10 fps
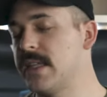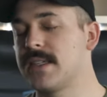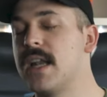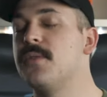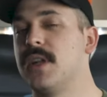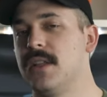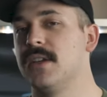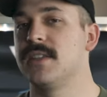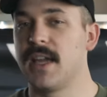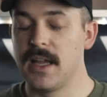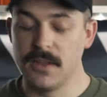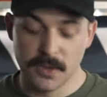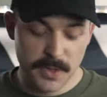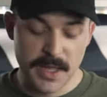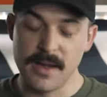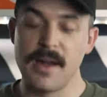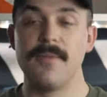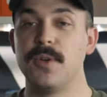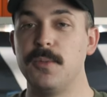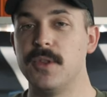That's kind of what it looks like. I look really
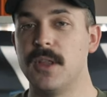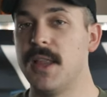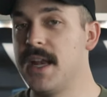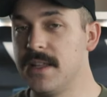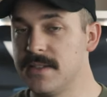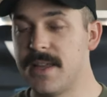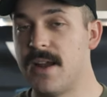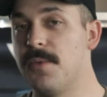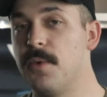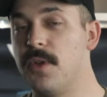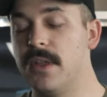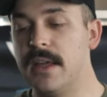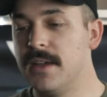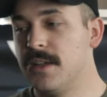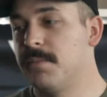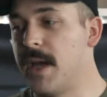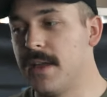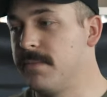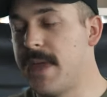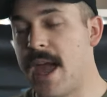uncomfortable. The lighting's terrible.
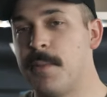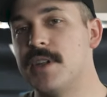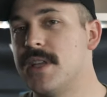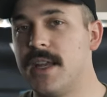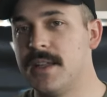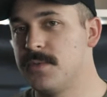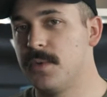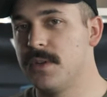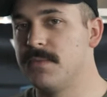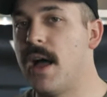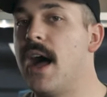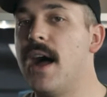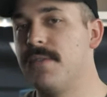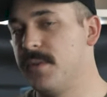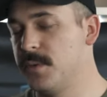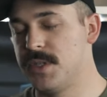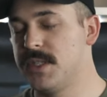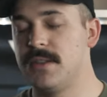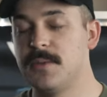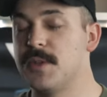My camera settings were off. It was
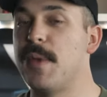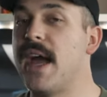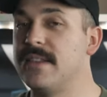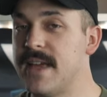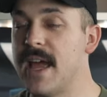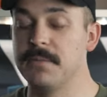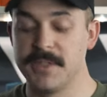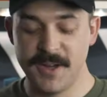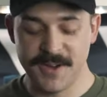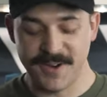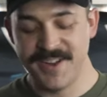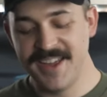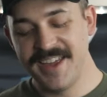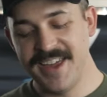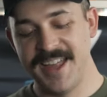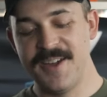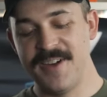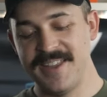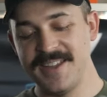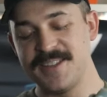just, it was a bad time. So
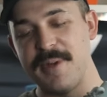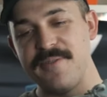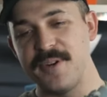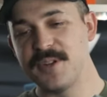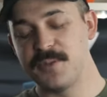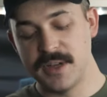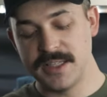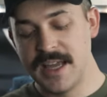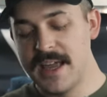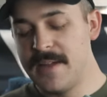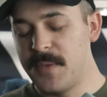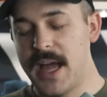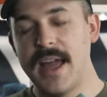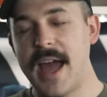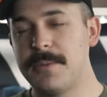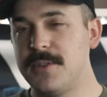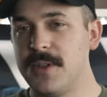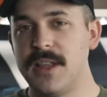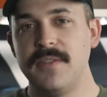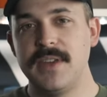anyway, these are my first ones. I
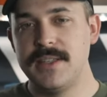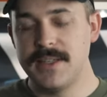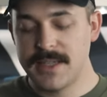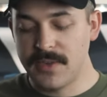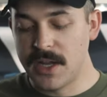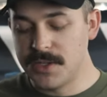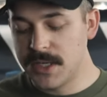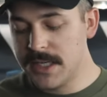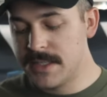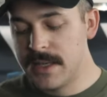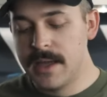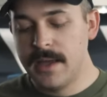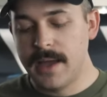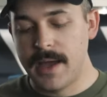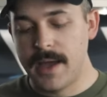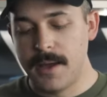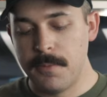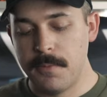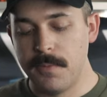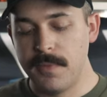absolutely love Yeezy seven hundreds.
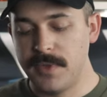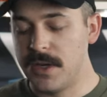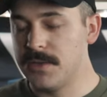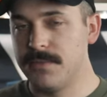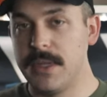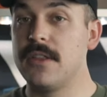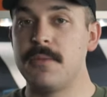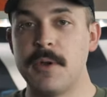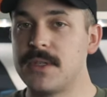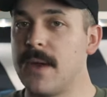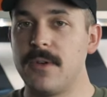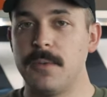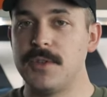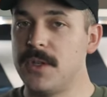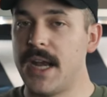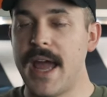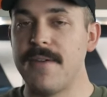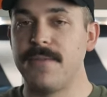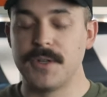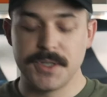Um, they're, they're the most comfortable shoe that I
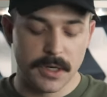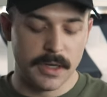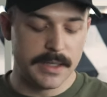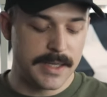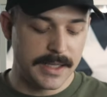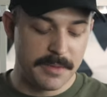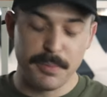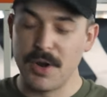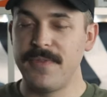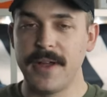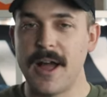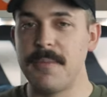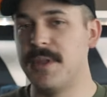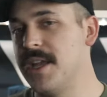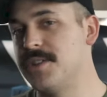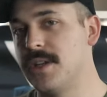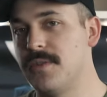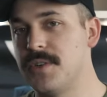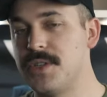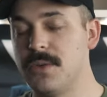have for sure. It's like the perfect combination
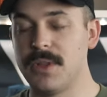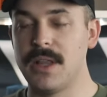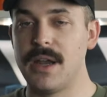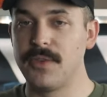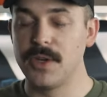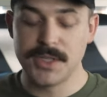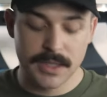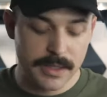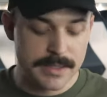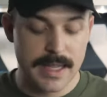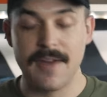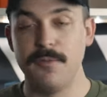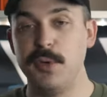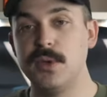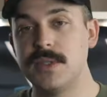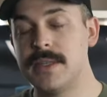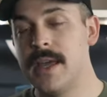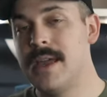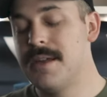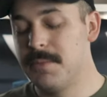of a shoe with a lot of cushion because they have Boost,
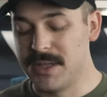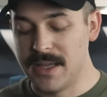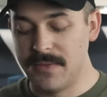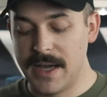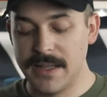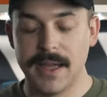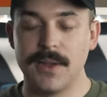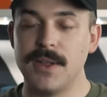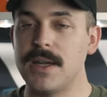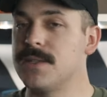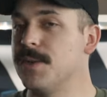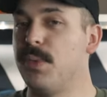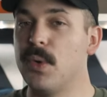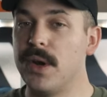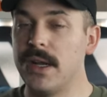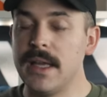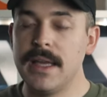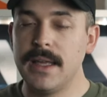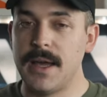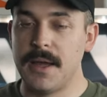but they've got like a lot of support.
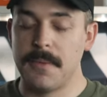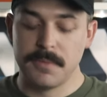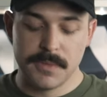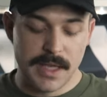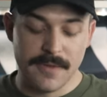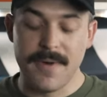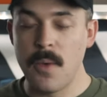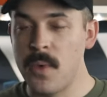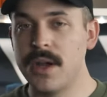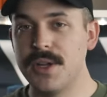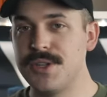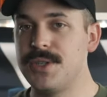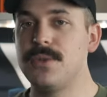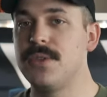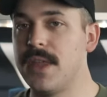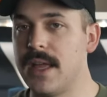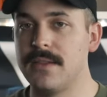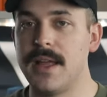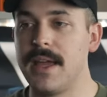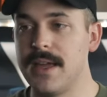Um, if I want a shoe that
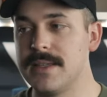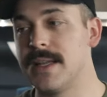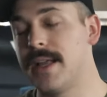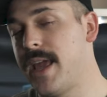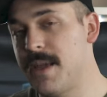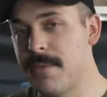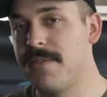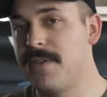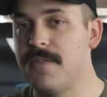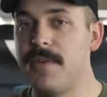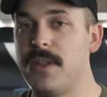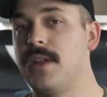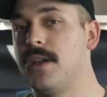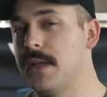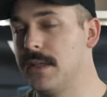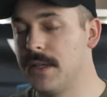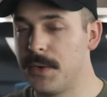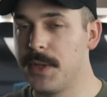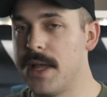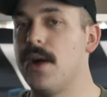like is gonna keep my feet feeling good
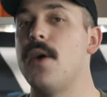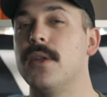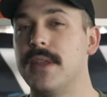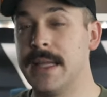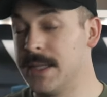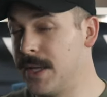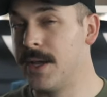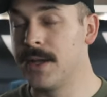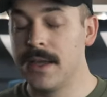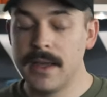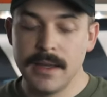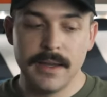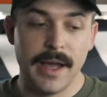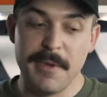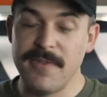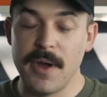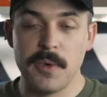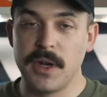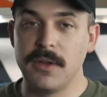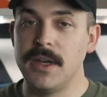literally all day long, um, if I
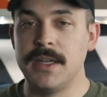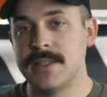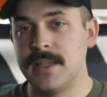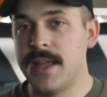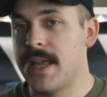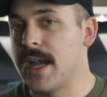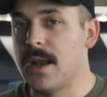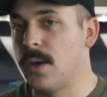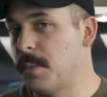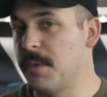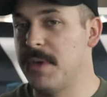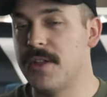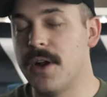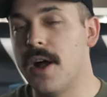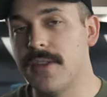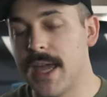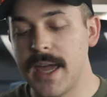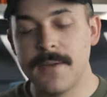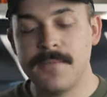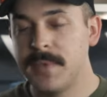wanna go to Disneyland and I know I'm gonna be there all
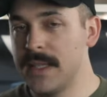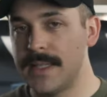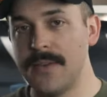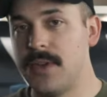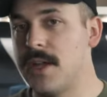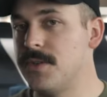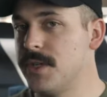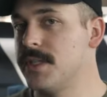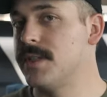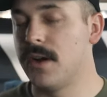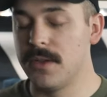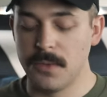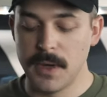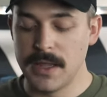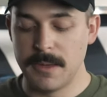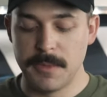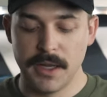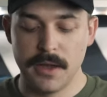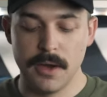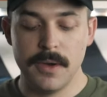day, seven hundreds are the way that I'm
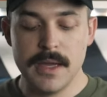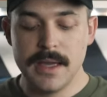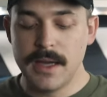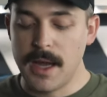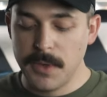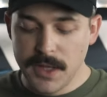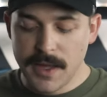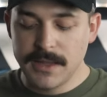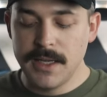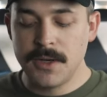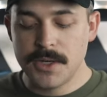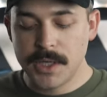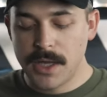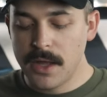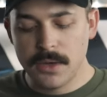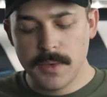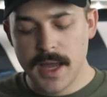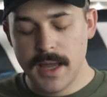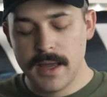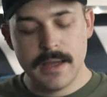gonna go. I really like the Inertia
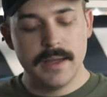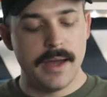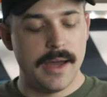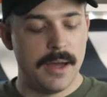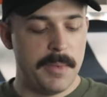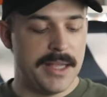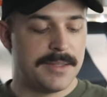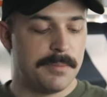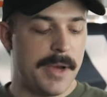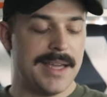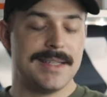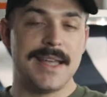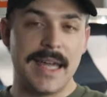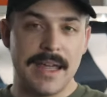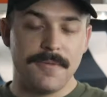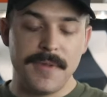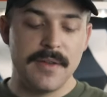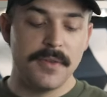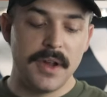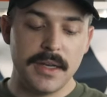colorway. Um, it's my second
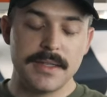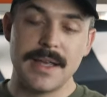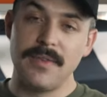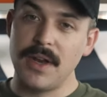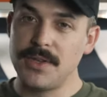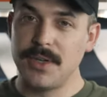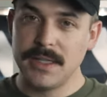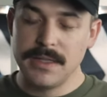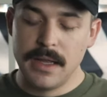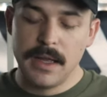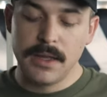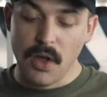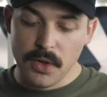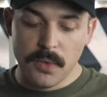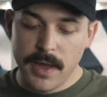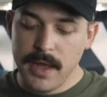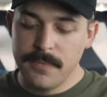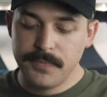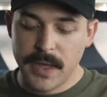favorite seven hundred colorway.